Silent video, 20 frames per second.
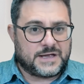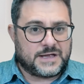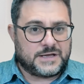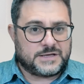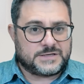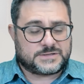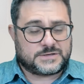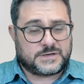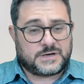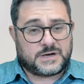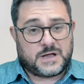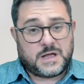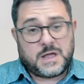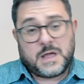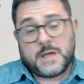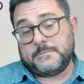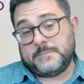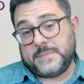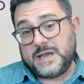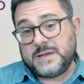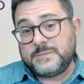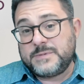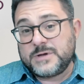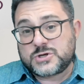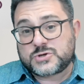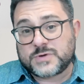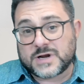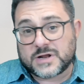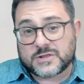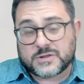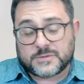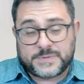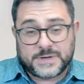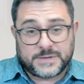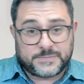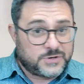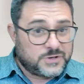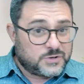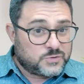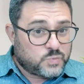that is going to maybe treat other
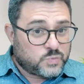people,